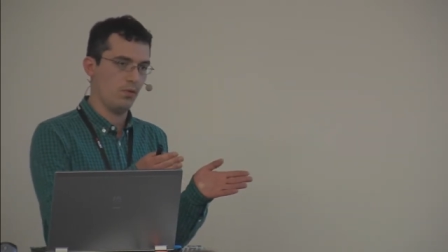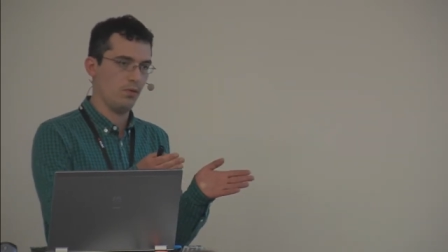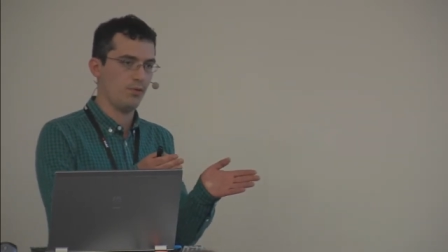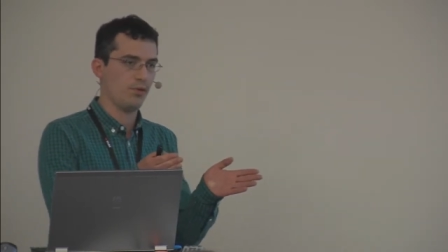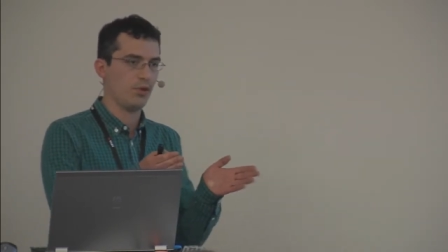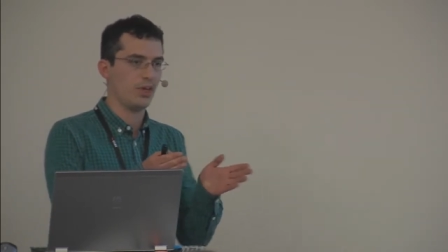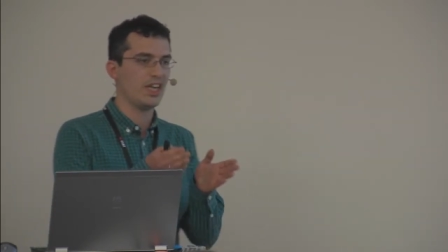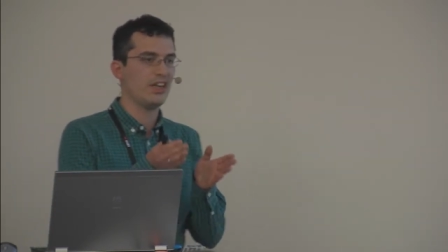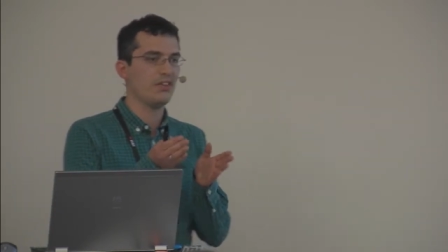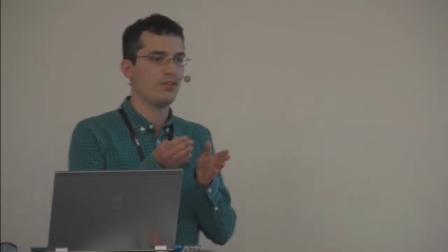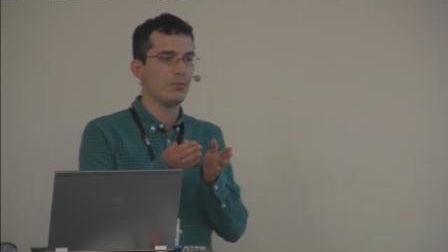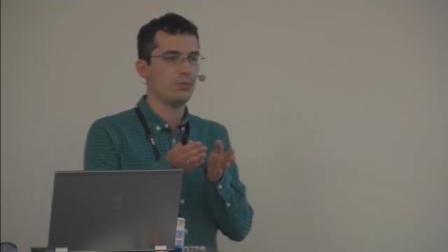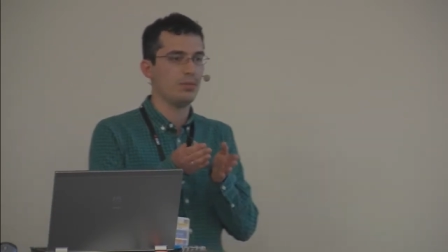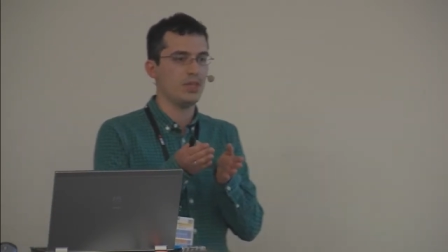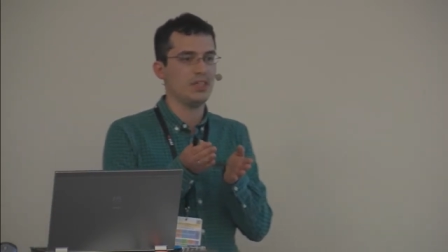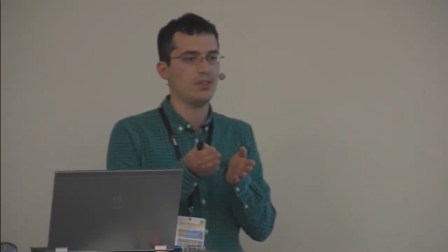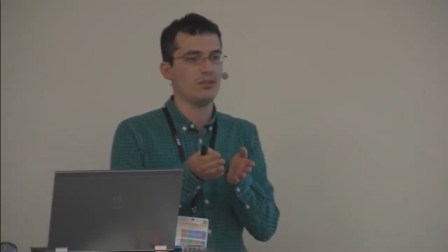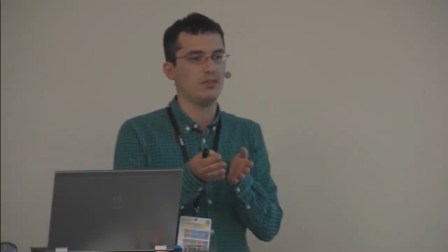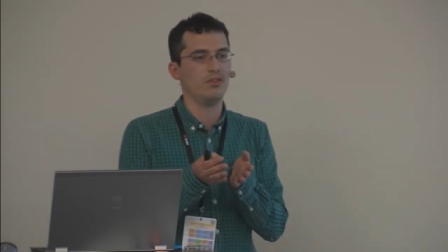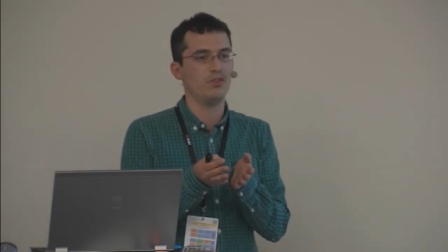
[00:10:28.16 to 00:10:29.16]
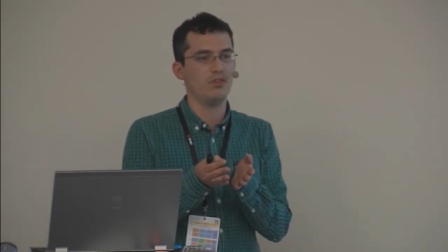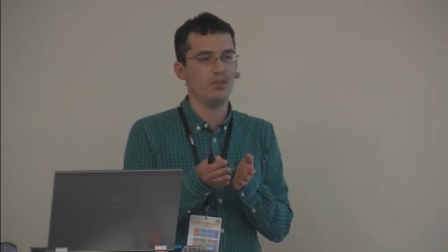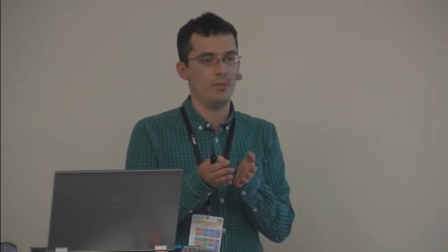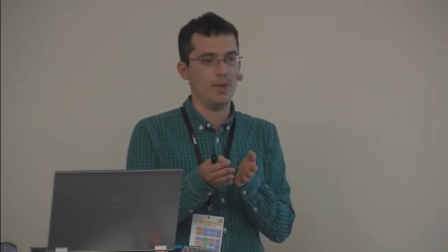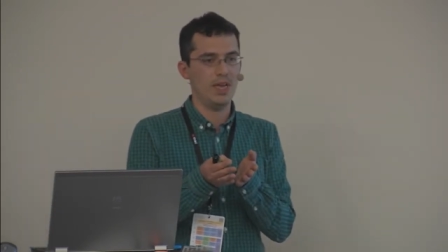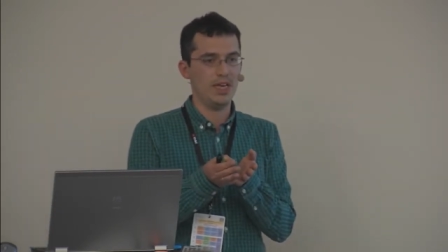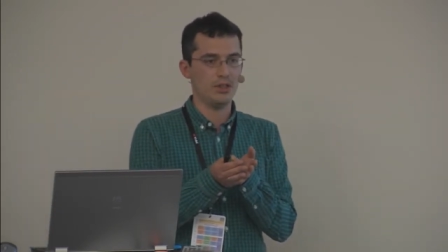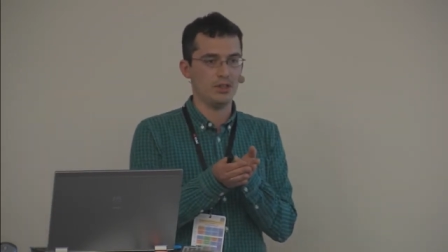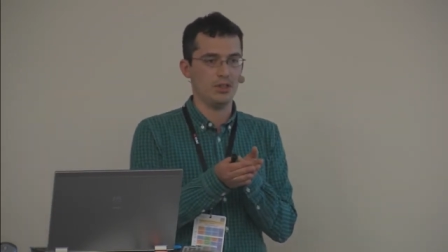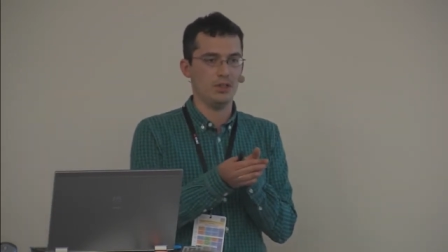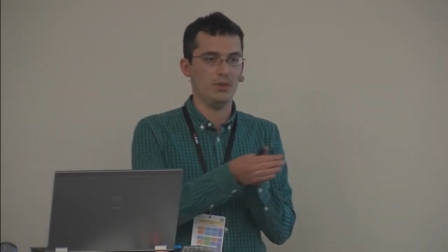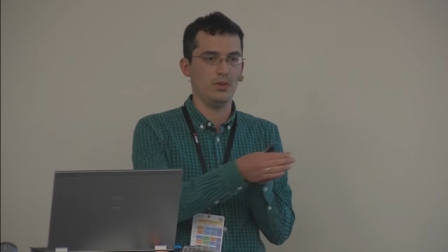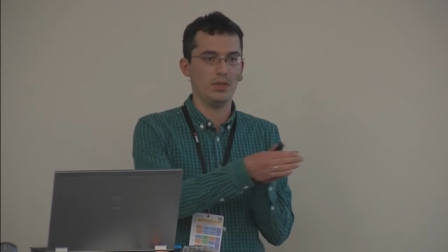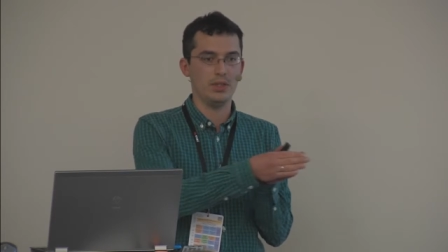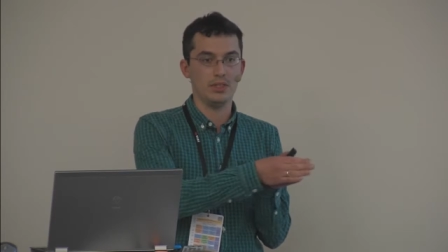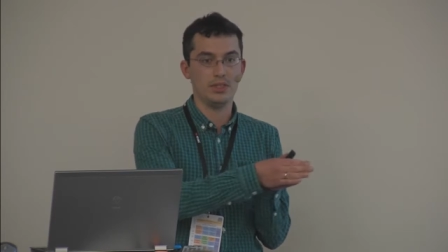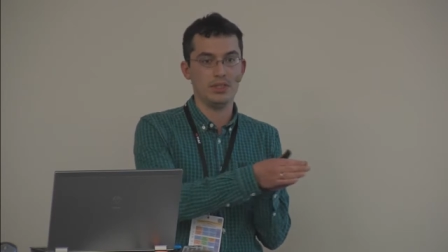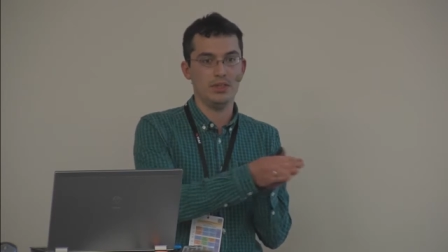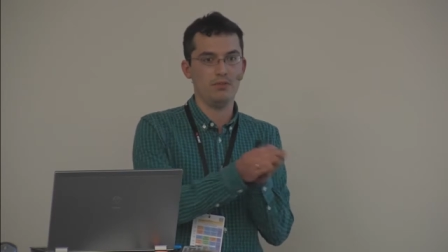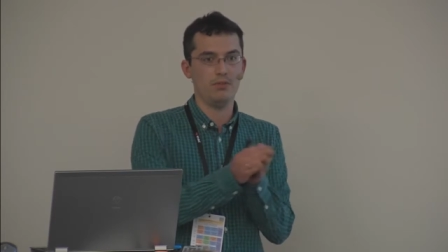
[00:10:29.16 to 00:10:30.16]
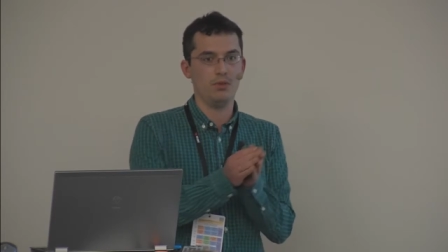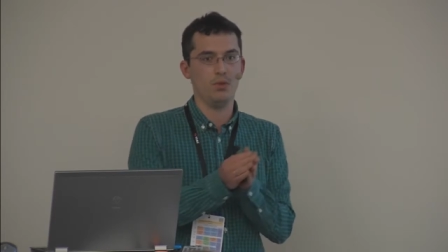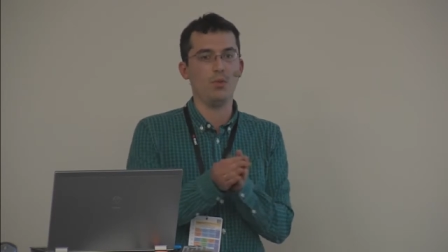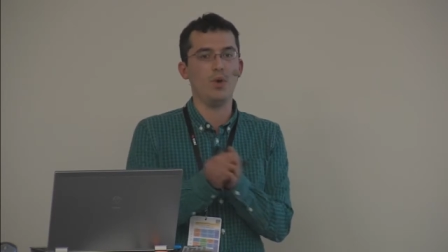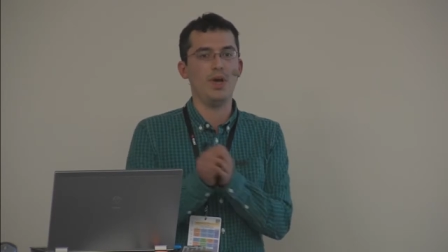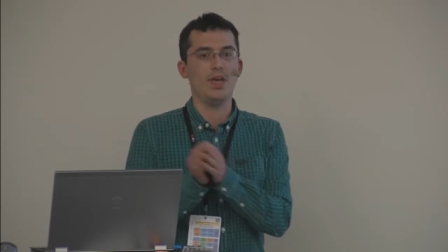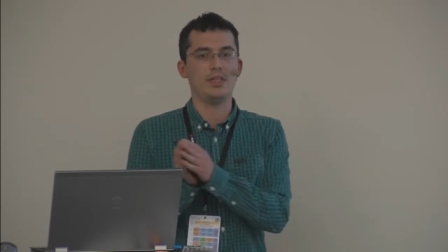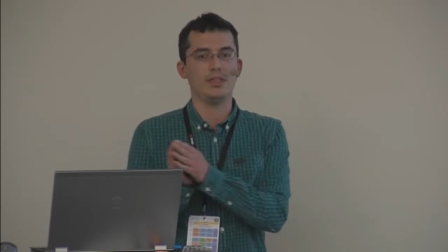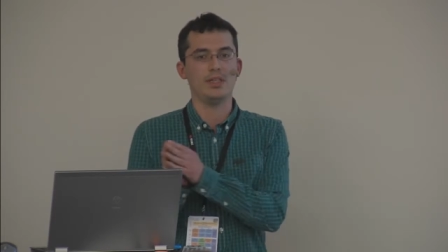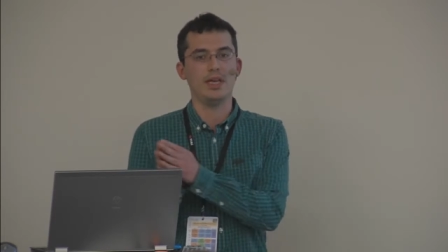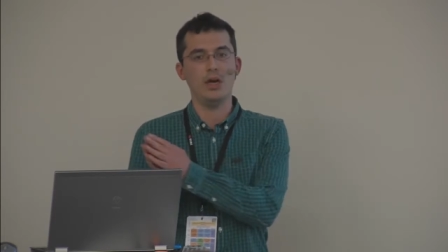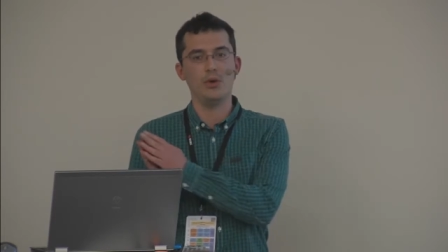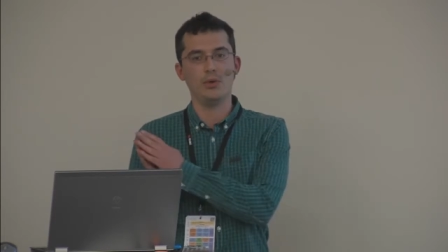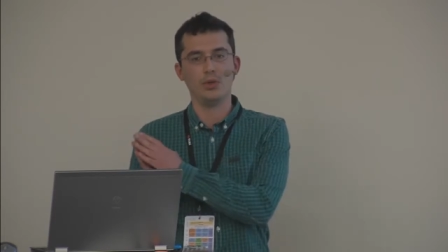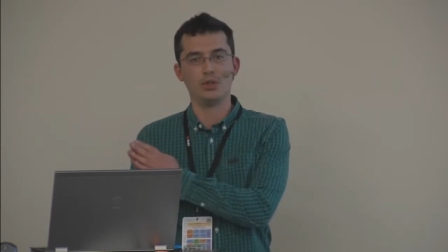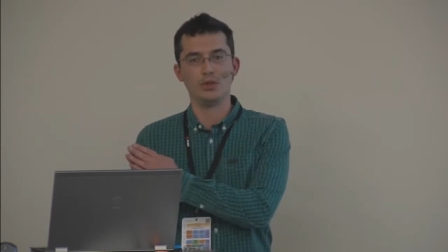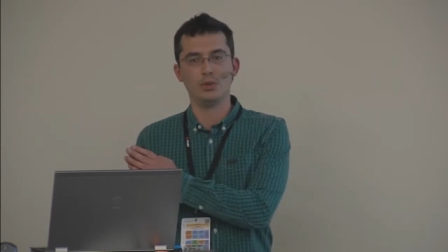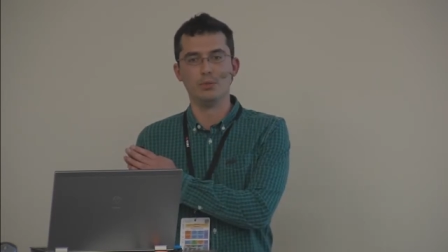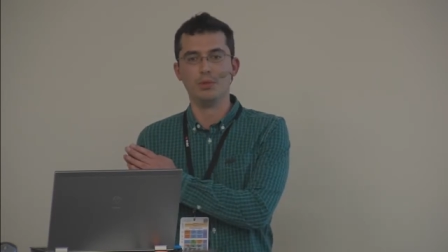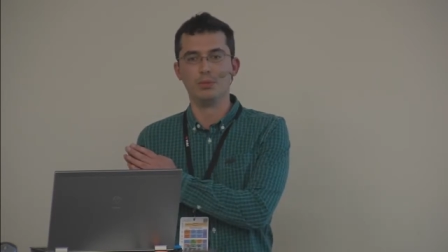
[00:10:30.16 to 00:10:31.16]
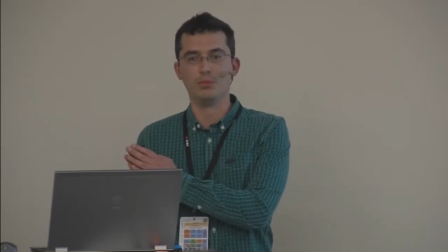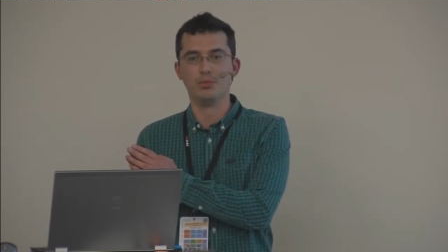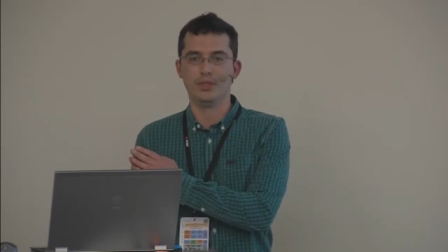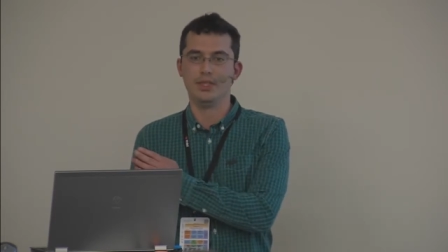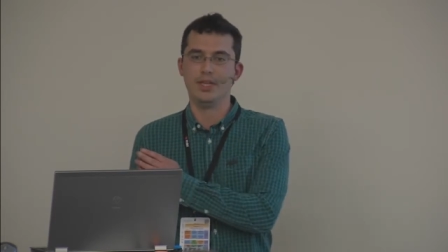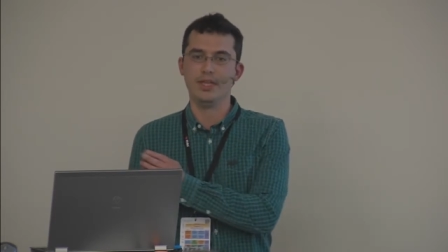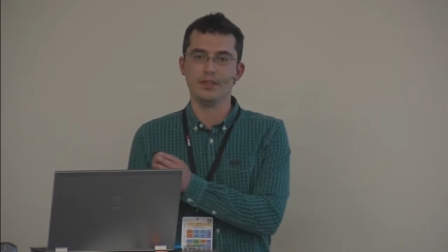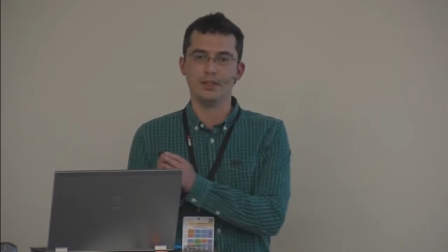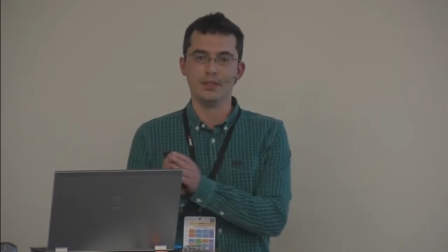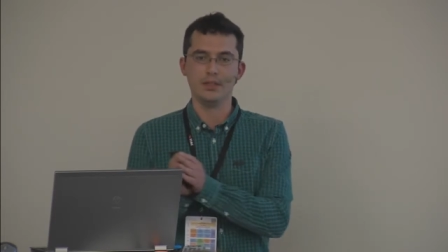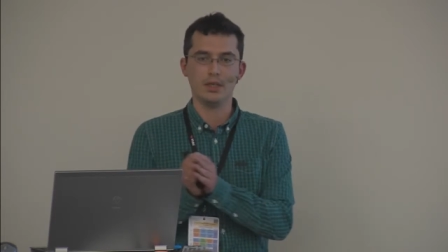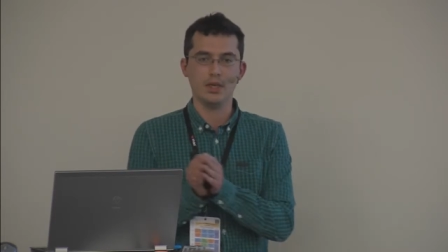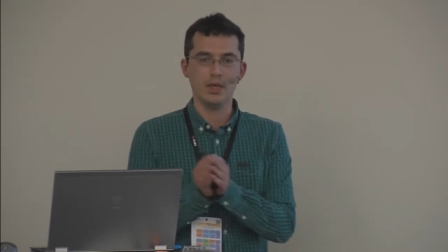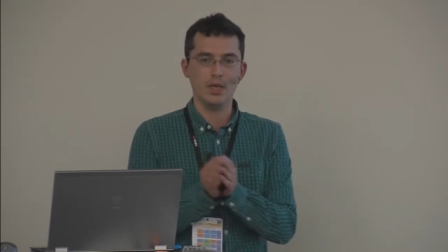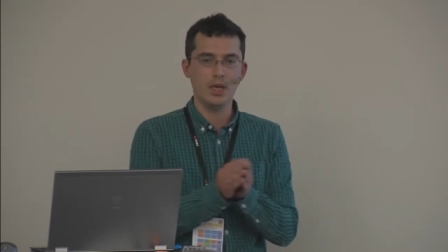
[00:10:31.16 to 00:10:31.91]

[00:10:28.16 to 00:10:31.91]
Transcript: for a given piece of information, there are several ways how it could be presented.